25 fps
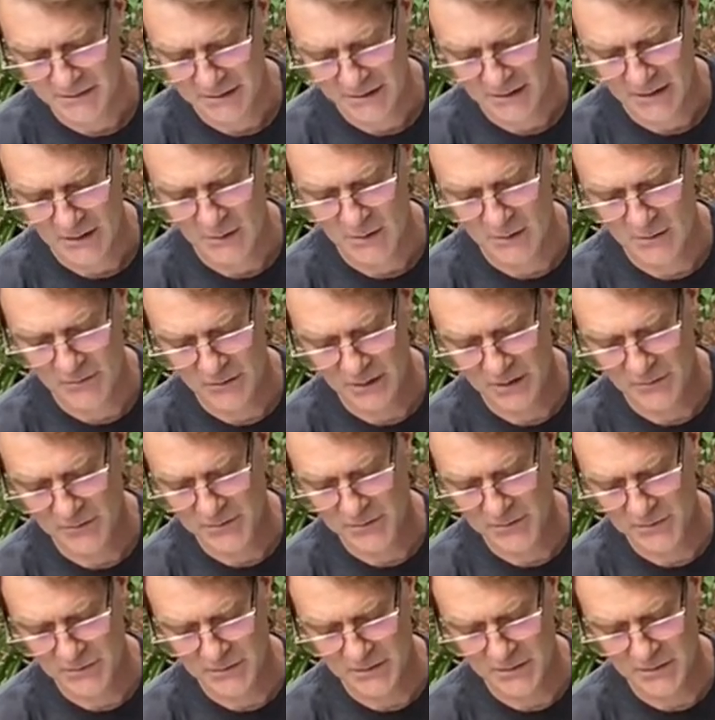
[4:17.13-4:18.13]
However, I've
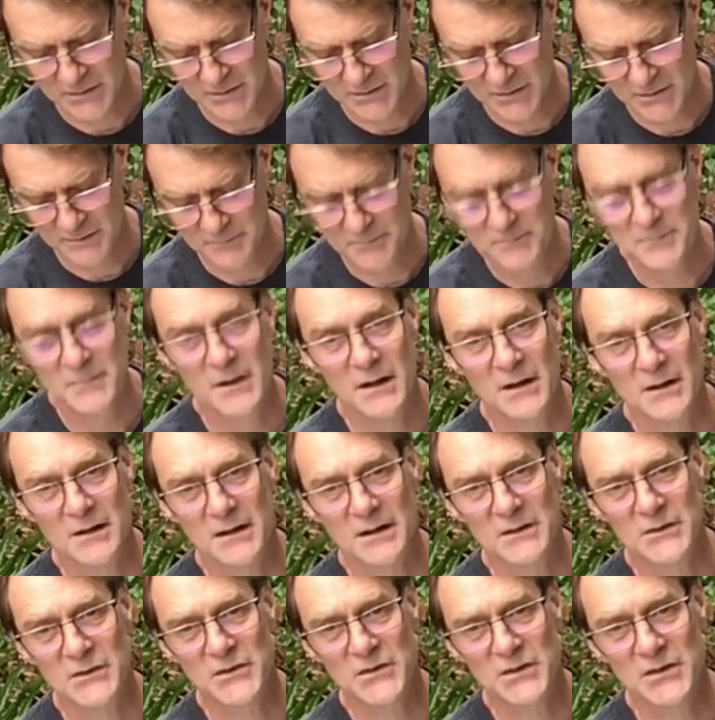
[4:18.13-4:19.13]
used it on
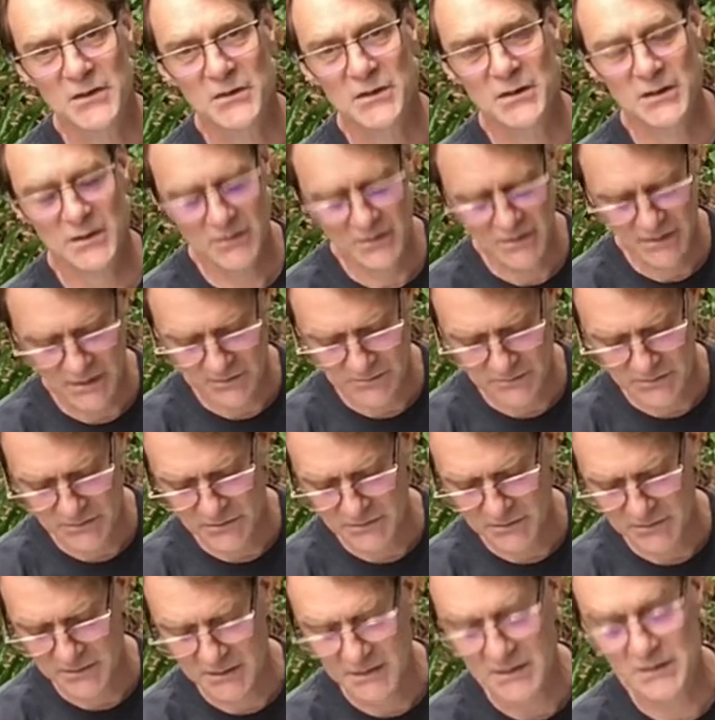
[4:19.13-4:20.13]
exterior, and I've
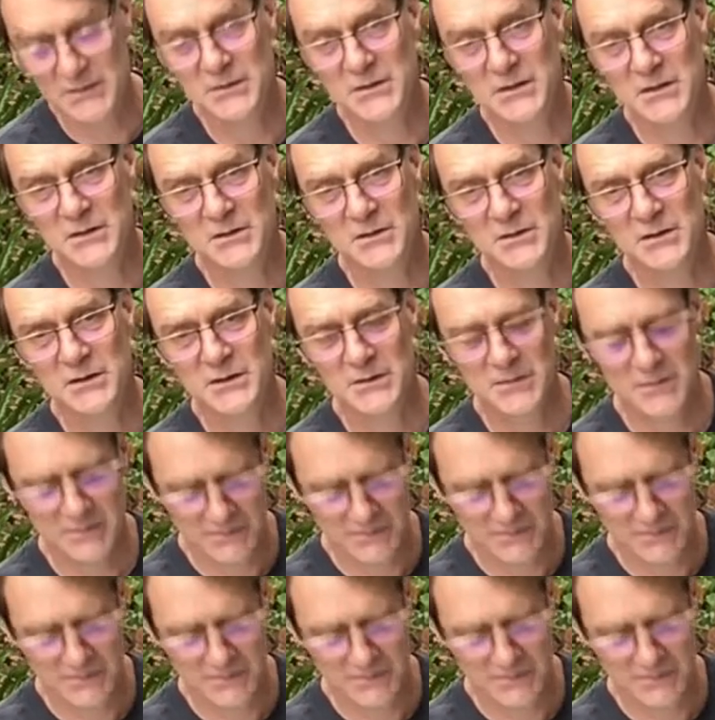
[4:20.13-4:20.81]
used it interior.